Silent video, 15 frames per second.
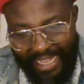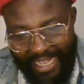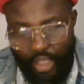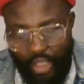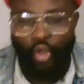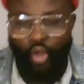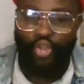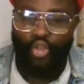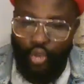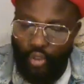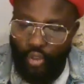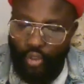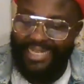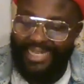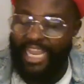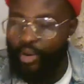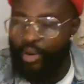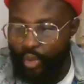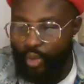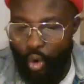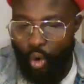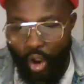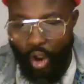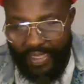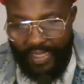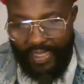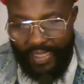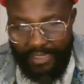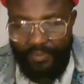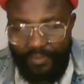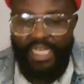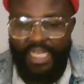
So do you think that he will do all this thing?